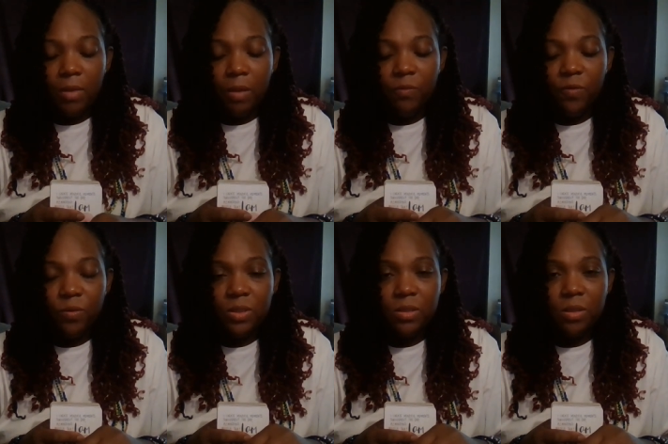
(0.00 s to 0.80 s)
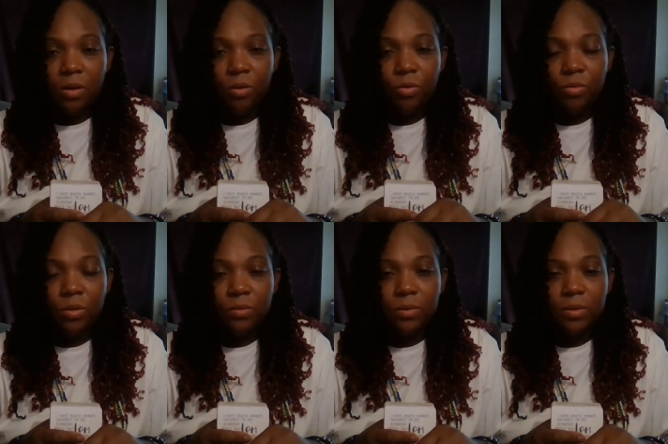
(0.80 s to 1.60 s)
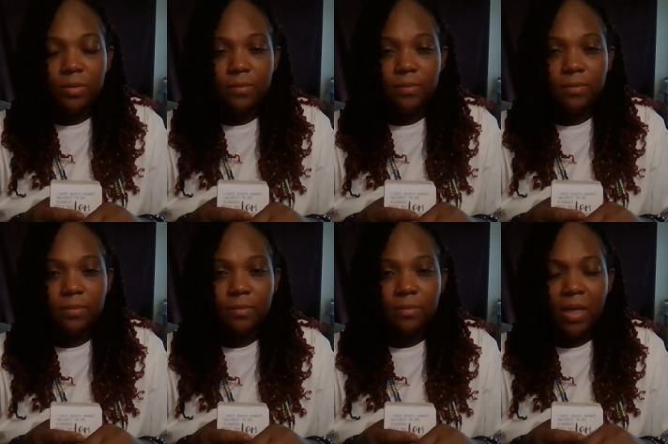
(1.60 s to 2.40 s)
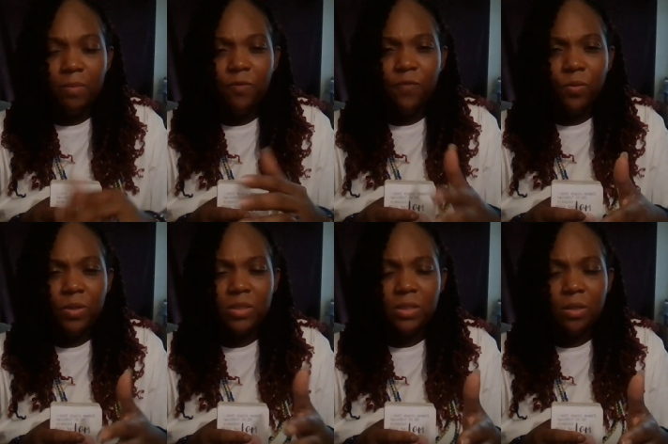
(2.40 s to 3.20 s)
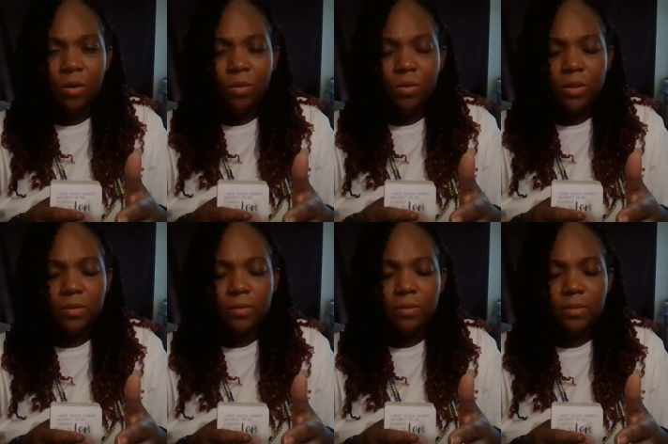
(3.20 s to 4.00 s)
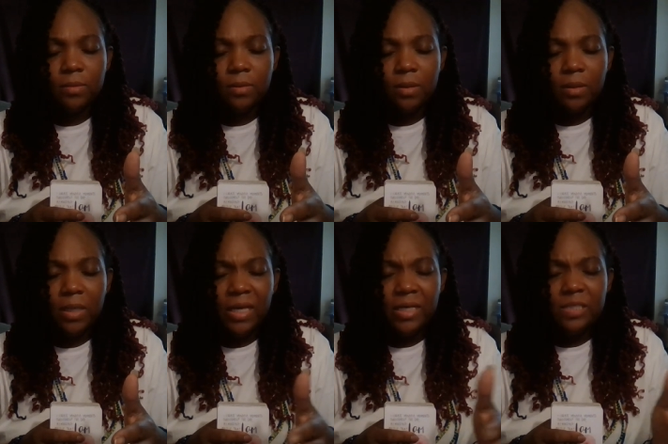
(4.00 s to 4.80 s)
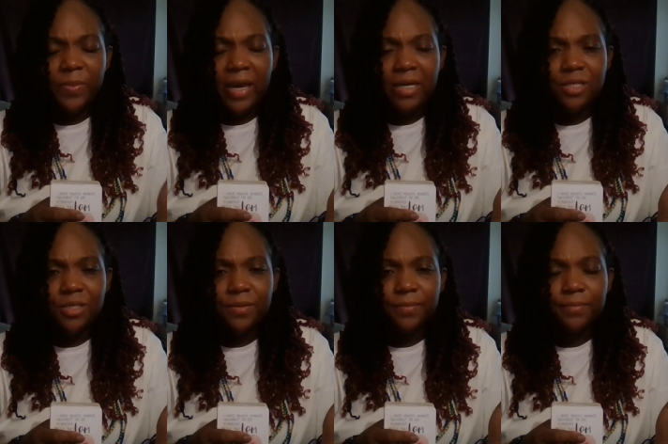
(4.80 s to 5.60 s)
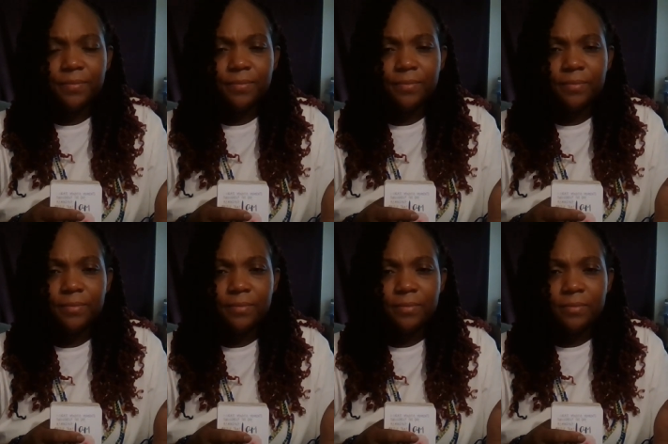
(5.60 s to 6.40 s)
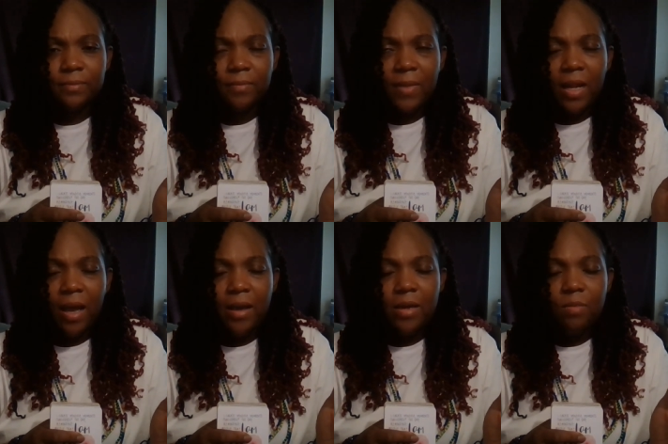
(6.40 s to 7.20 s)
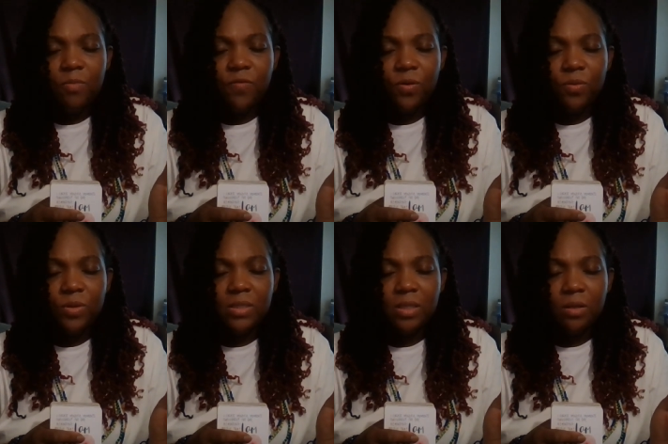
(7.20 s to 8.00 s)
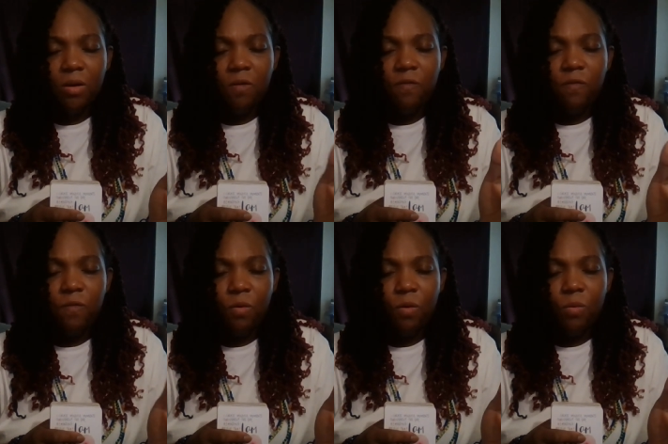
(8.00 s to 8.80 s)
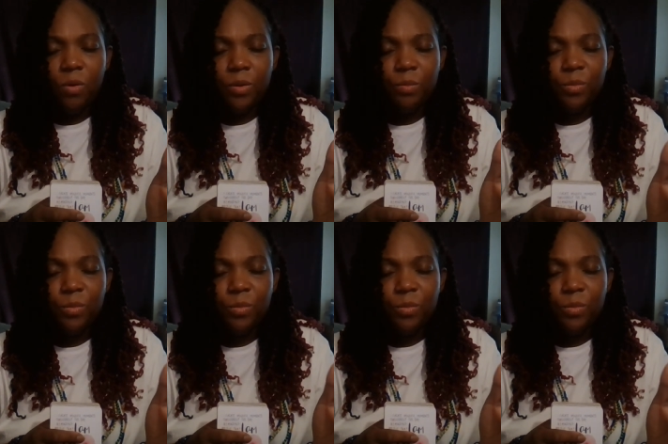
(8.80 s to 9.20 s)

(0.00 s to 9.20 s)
I'm focusing on growth. I'm focusing on expansion. I am focusing on forward